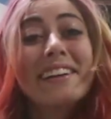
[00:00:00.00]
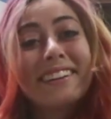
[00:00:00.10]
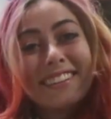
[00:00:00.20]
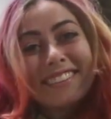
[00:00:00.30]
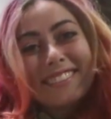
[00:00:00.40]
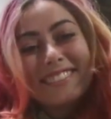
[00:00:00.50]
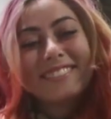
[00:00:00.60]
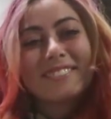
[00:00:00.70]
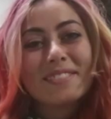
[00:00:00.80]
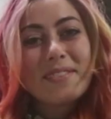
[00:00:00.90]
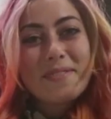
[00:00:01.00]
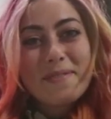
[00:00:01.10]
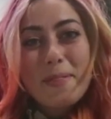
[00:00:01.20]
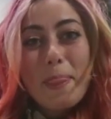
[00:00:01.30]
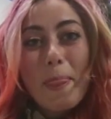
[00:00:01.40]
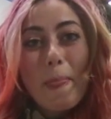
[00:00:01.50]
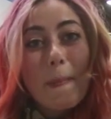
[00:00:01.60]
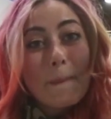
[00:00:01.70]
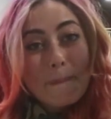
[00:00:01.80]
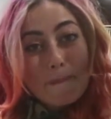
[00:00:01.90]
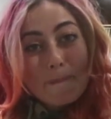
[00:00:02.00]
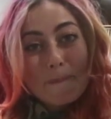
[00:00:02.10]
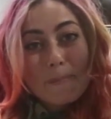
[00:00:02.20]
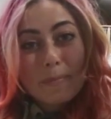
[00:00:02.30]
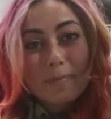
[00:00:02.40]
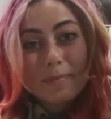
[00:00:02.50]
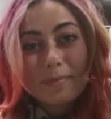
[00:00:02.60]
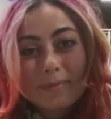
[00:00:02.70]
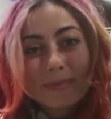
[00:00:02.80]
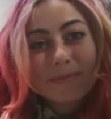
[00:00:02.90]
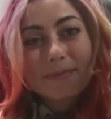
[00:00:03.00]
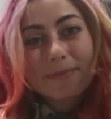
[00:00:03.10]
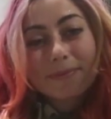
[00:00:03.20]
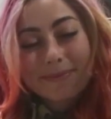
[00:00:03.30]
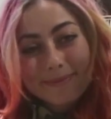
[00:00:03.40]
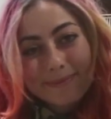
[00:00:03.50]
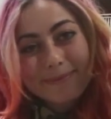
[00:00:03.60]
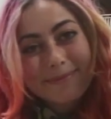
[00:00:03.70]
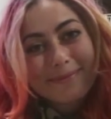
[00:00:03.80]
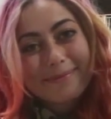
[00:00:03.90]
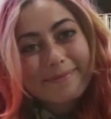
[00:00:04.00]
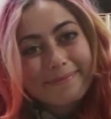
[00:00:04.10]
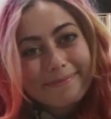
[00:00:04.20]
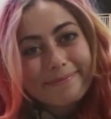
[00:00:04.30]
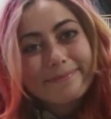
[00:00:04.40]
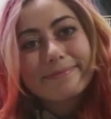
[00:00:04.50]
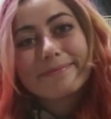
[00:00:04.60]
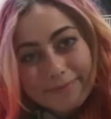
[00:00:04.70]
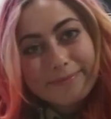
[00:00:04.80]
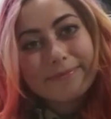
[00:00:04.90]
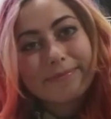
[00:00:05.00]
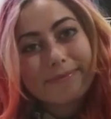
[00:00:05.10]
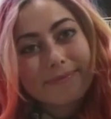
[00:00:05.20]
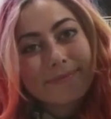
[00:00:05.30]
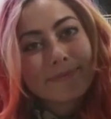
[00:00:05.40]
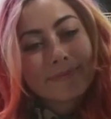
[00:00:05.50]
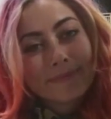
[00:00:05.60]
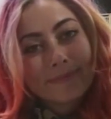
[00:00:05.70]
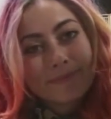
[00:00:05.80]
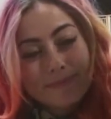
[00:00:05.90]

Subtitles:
(not speaking)